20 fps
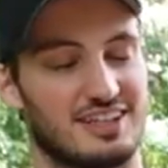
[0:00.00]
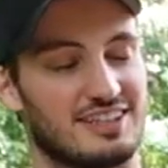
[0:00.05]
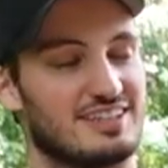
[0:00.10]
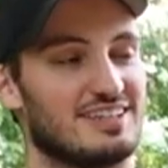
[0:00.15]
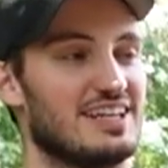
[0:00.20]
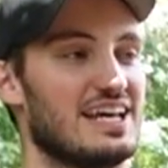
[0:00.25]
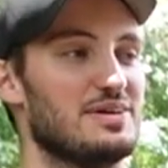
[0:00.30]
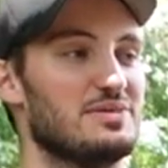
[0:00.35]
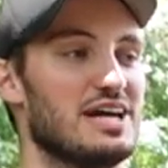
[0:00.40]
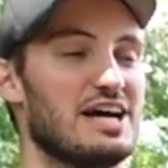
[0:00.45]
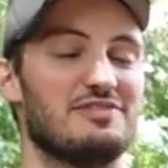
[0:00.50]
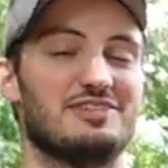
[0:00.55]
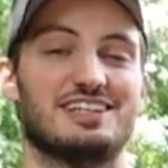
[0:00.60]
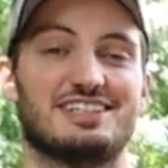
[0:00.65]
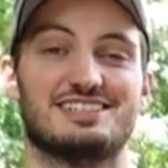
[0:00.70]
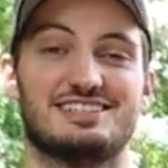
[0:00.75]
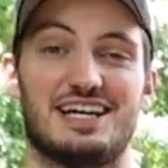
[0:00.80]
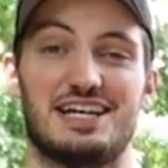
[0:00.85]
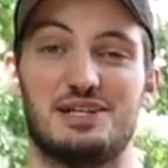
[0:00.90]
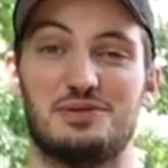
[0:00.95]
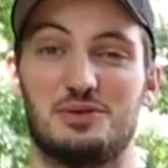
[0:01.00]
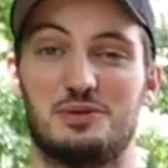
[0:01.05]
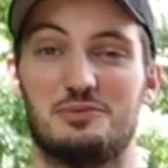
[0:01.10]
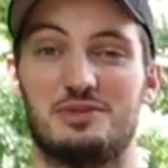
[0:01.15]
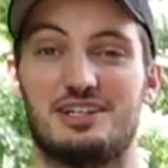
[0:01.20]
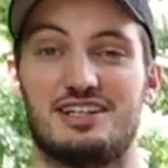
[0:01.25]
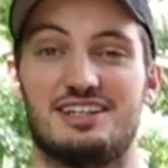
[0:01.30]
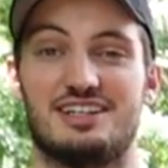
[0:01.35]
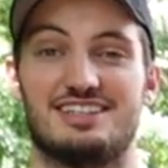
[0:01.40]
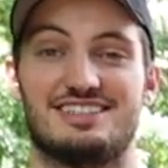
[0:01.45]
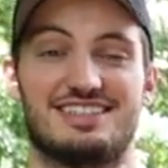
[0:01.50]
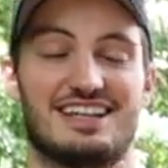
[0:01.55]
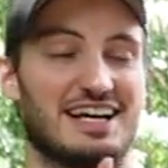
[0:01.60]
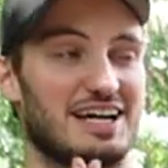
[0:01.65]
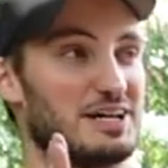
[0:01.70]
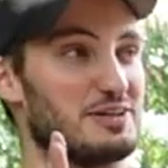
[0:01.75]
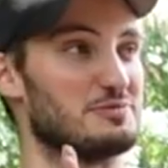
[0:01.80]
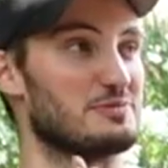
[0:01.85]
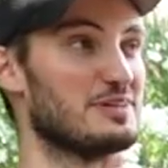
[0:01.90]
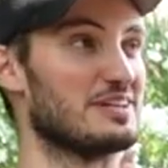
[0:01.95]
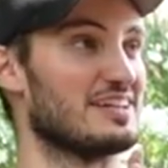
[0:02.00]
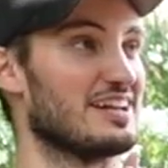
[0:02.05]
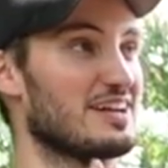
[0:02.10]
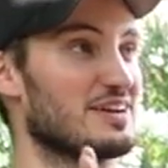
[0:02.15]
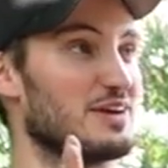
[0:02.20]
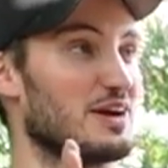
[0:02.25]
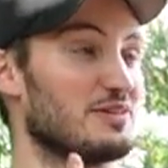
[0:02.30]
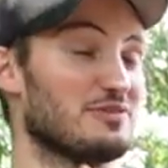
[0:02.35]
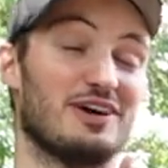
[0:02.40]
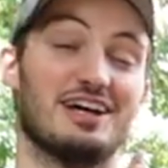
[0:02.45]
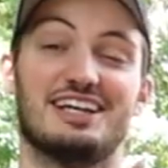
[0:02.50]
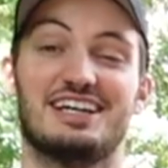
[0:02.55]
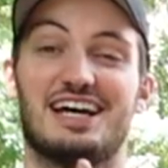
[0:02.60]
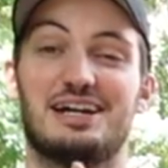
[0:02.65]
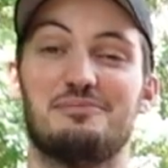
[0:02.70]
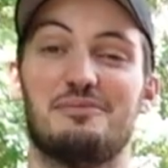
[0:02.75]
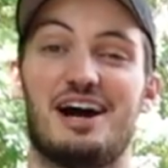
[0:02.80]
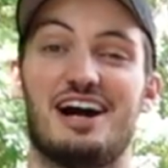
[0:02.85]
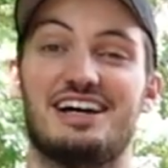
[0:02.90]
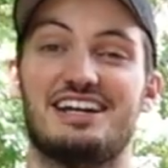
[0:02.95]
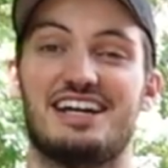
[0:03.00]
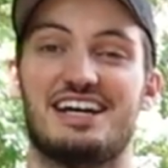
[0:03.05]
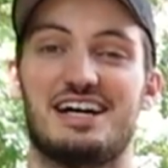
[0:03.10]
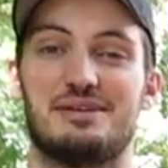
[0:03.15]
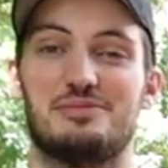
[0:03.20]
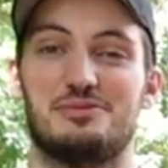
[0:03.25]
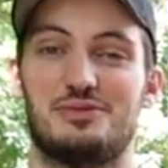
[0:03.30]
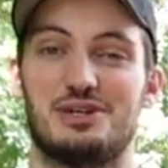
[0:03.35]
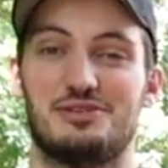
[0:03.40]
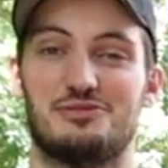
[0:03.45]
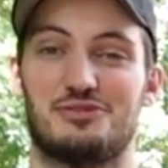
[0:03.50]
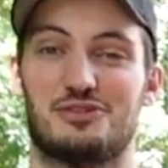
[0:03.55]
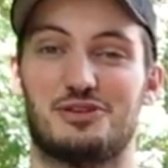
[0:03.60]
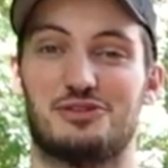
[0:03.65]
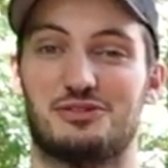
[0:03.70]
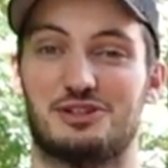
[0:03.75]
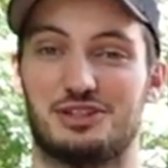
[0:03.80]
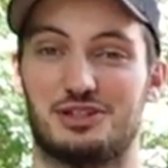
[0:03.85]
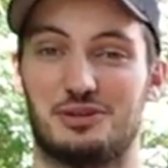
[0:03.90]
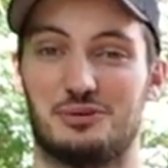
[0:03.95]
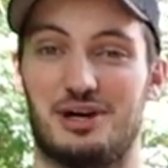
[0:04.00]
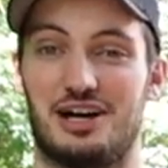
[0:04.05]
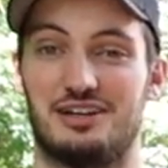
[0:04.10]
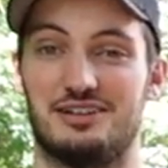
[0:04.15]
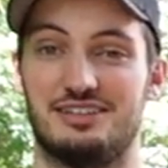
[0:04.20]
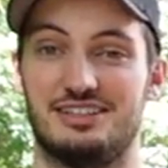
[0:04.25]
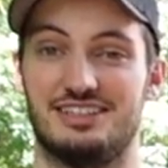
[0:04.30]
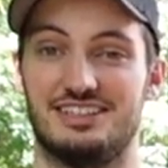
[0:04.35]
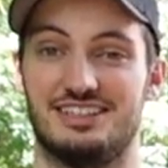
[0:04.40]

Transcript: Today we have an exciting one because I've been, I finally got a mod I've been waiting for for a little while.